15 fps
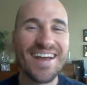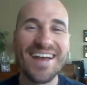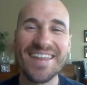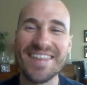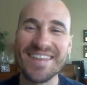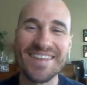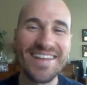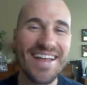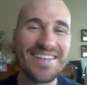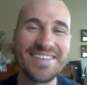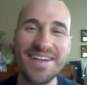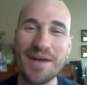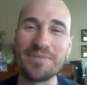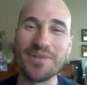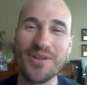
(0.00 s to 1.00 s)
the
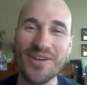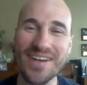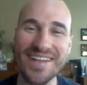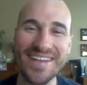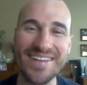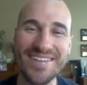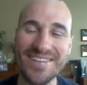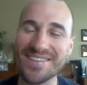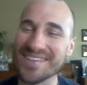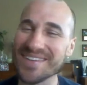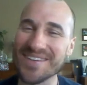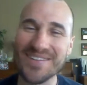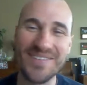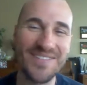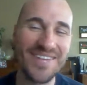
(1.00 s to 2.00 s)
lesson I'm learning is,
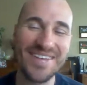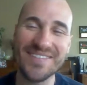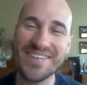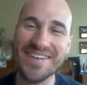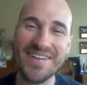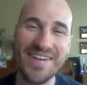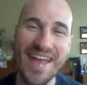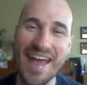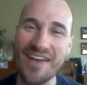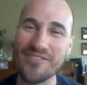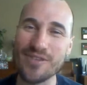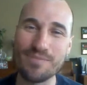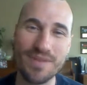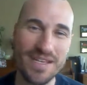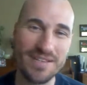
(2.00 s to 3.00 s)
we don't have
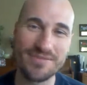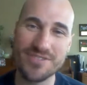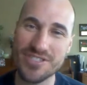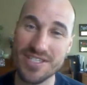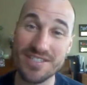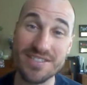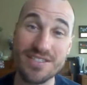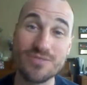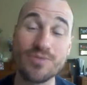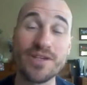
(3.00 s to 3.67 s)
to be Jesus.